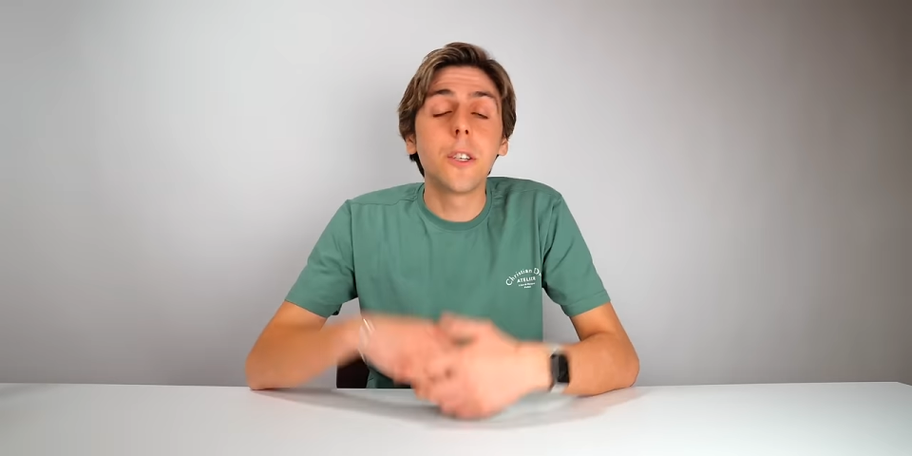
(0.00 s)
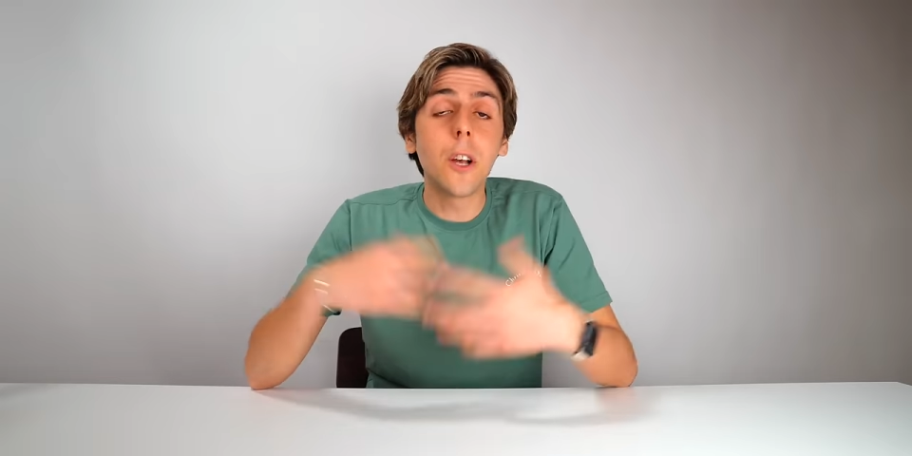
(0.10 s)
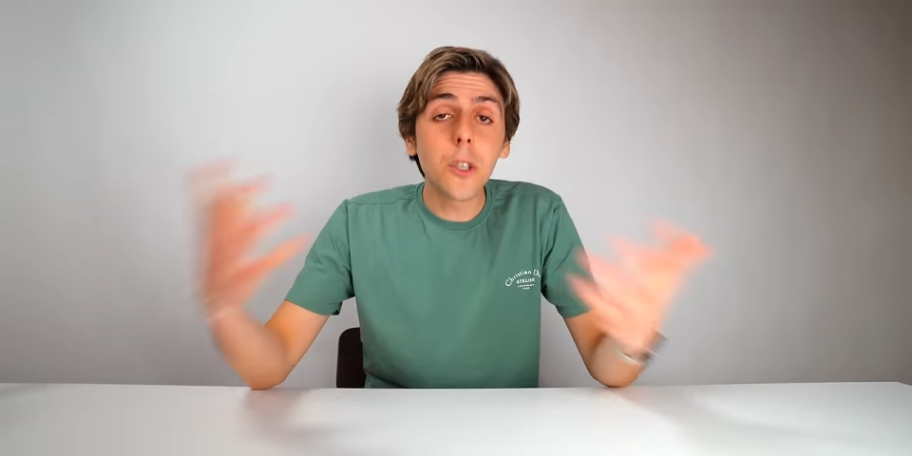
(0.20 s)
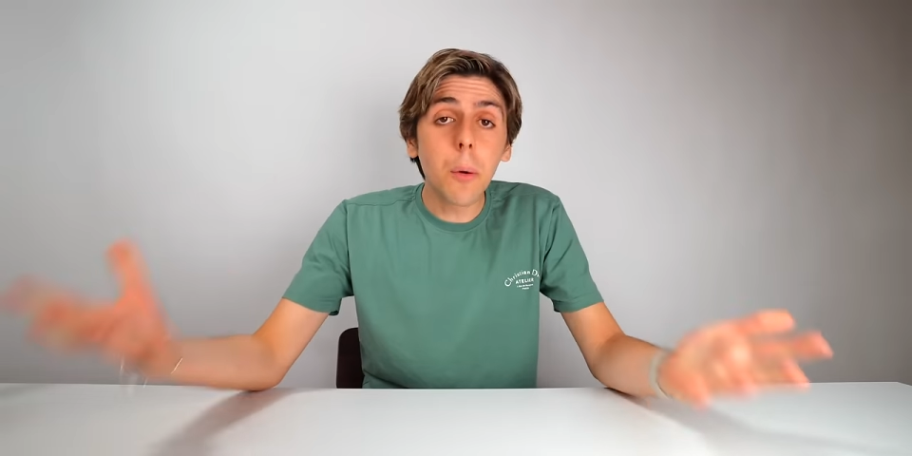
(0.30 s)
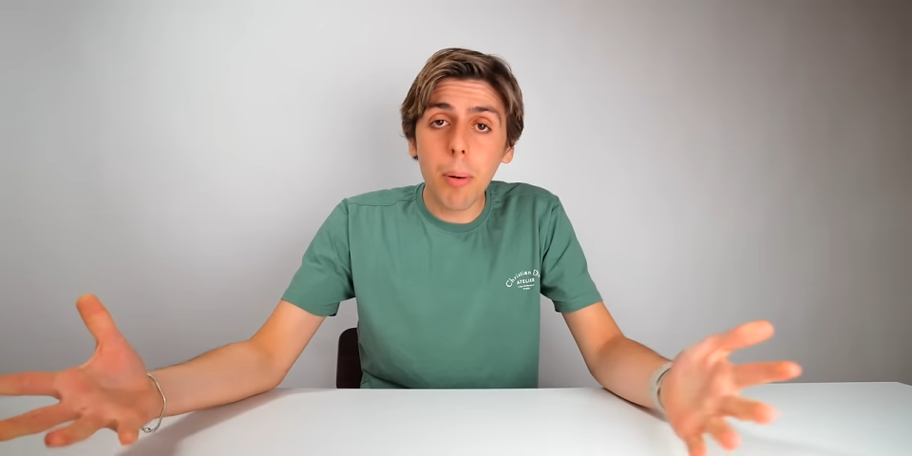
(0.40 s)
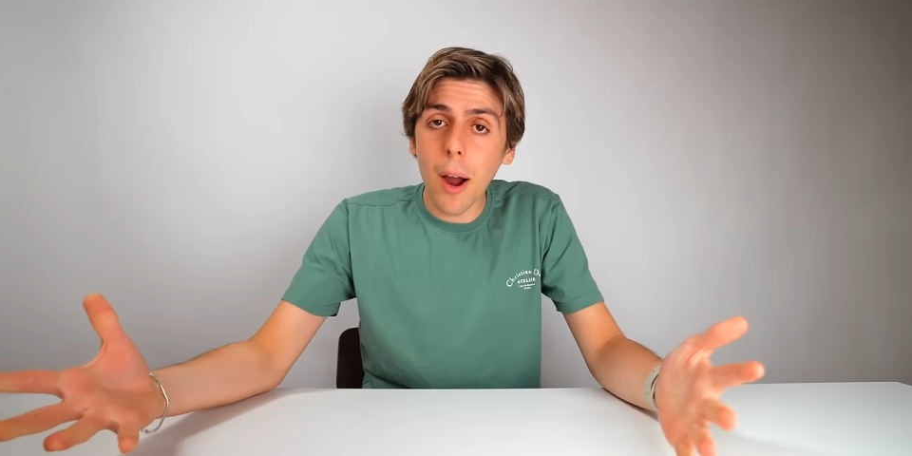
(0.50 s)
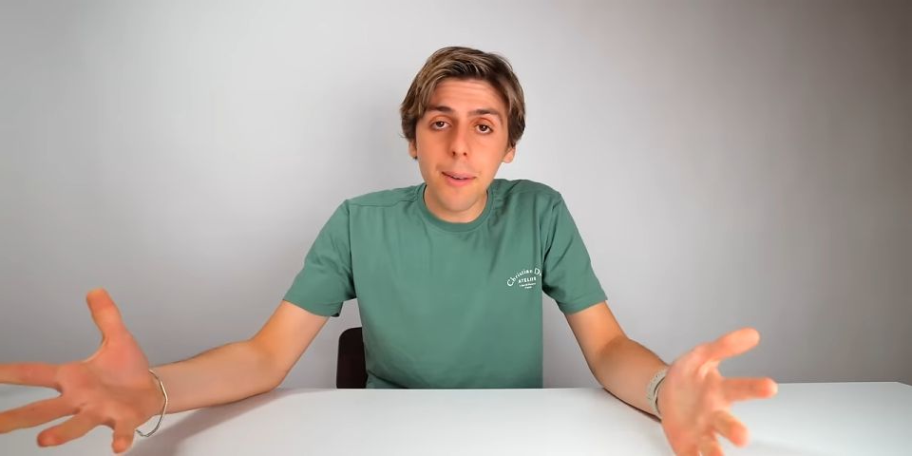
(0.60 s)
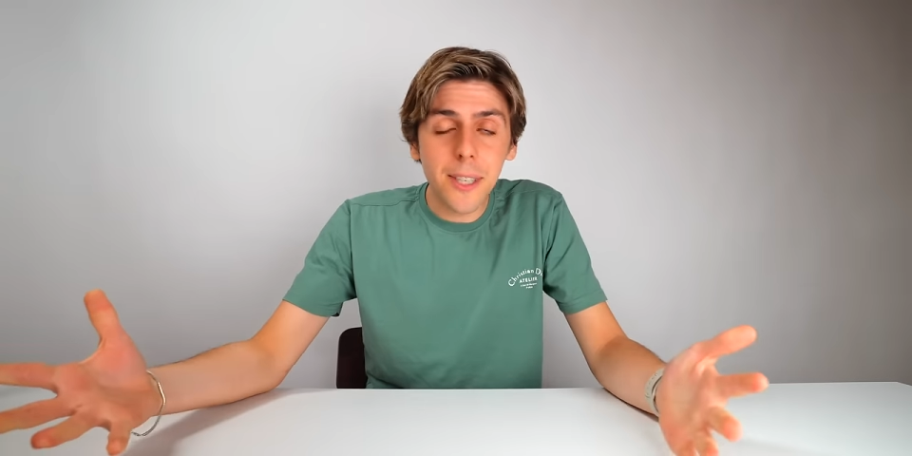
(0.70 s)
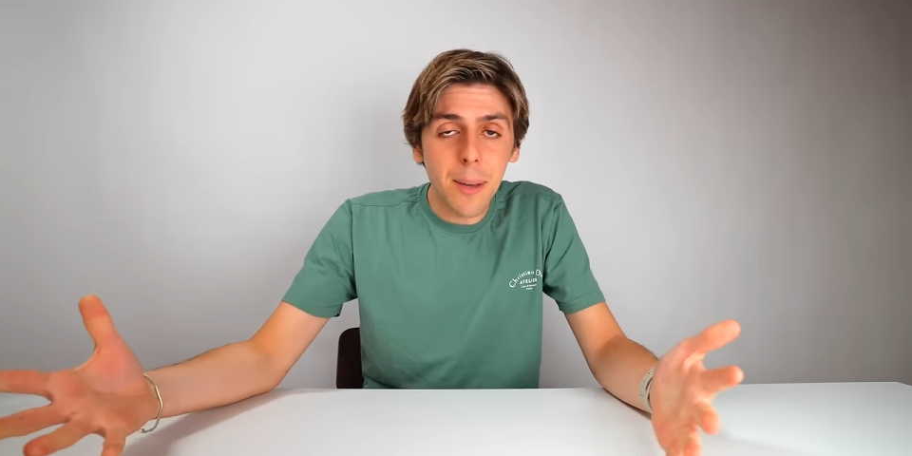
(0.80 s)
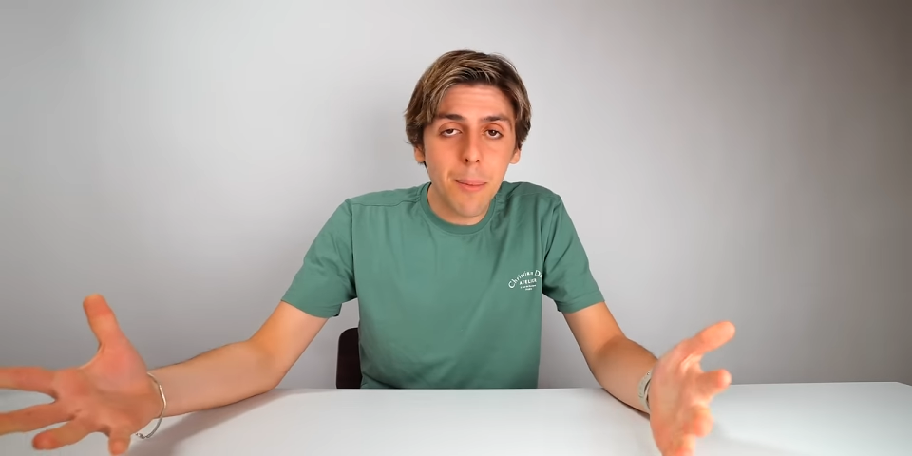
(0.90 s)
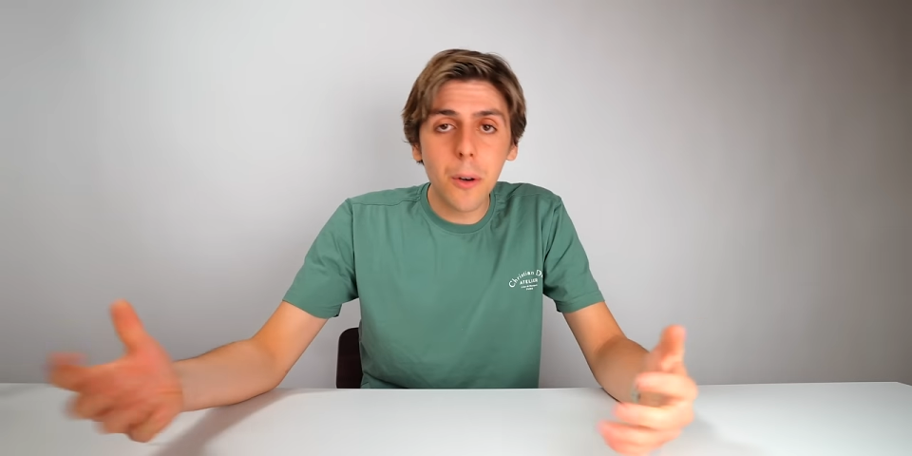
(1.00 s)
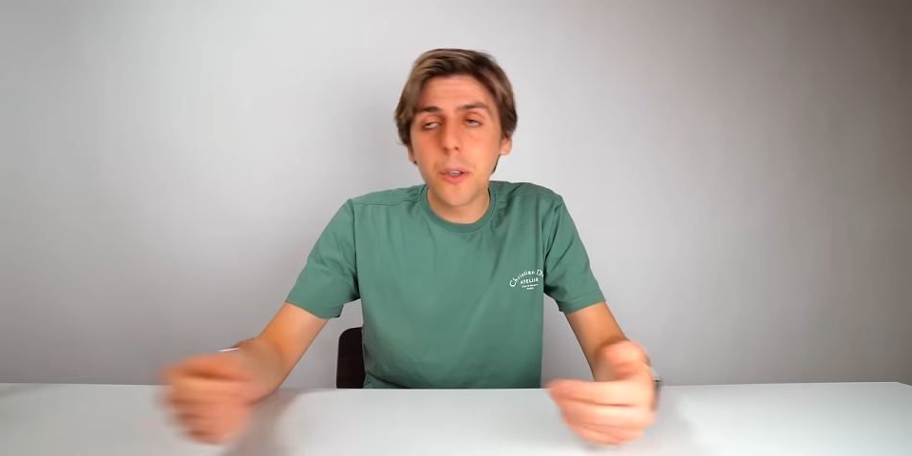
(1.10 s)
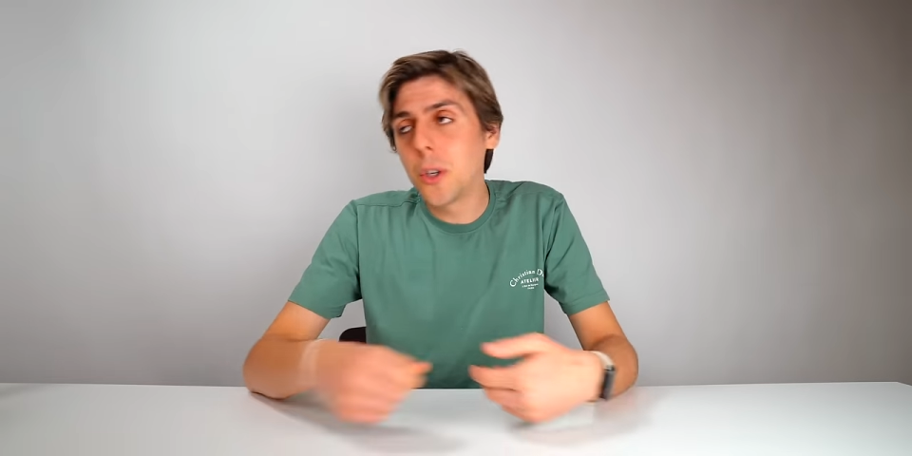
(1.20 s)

There's also privacy mode.